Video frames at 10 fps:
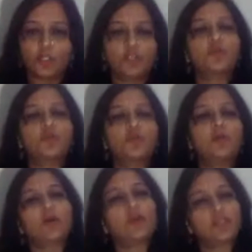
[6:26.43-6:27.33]
So it's
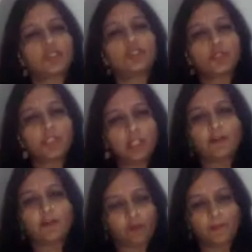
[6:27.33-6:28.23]
a constitutional
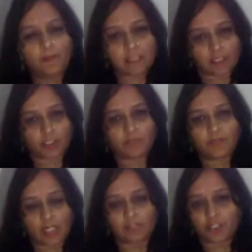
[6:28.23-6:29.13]
reform discussion which
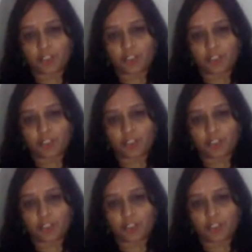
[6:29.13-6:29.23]
Adarsh